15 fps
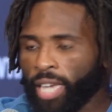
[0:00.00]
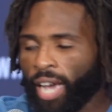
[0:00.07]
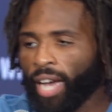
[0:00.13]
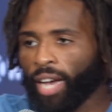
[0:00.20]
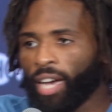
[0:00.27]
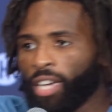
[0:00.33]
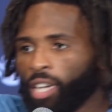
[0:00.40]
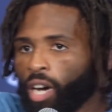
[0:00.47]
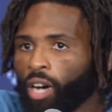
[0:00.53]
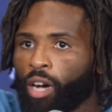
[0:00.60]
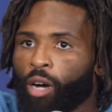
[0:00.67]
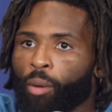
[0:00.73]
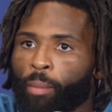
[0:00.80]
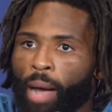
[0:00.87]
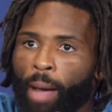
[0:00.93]
been like, giving you
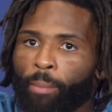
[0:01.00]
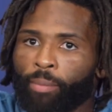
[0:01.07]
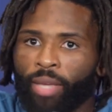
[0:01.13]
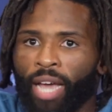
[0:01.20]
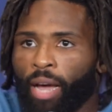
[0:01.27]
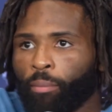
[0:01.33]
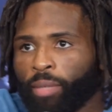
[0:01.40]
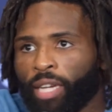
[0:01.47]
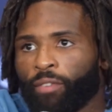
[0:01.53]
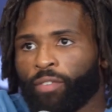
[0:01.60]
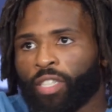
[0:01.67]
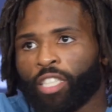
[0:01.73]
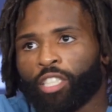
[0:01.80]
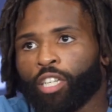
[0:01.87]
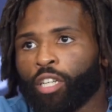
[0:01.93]
advice too? Yeah, I'm
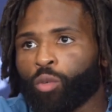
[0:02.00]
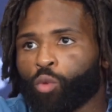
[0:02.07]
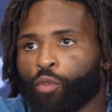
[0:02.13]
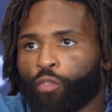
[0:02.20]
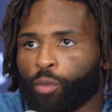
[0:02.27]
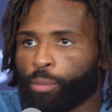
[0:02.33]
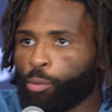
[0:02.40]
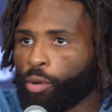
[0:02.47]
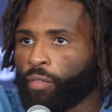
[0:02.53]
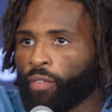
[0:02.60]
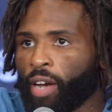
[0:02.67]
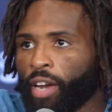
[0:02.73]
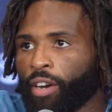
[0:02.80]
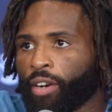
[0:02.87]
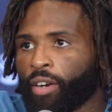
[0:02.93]
definitely still a Rufusport
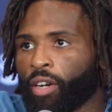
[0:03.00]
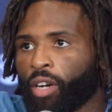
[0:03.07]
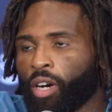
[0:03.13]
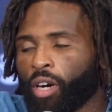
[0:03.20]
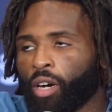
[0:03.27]
fighter.